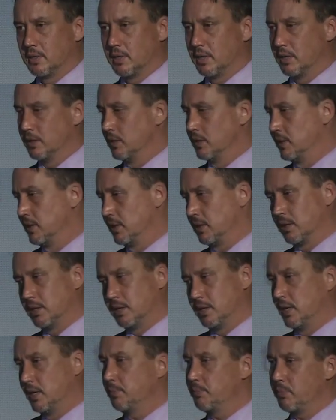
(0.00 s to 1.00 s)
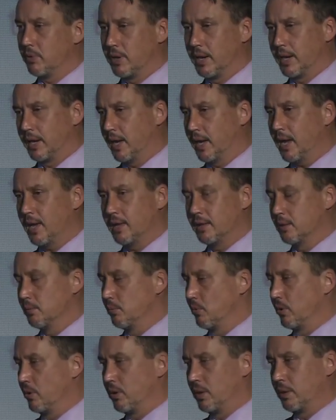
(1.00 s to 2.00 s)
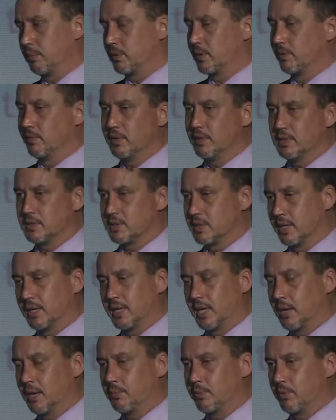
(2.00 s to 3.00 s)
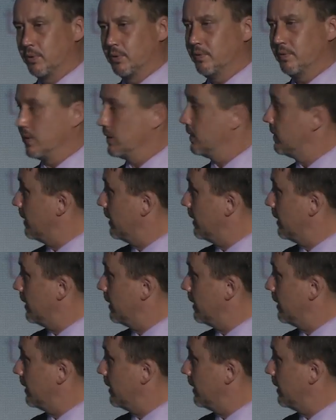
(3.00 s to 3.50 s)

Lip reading: And the deeper I got, the more I'm convinced they can't prove it.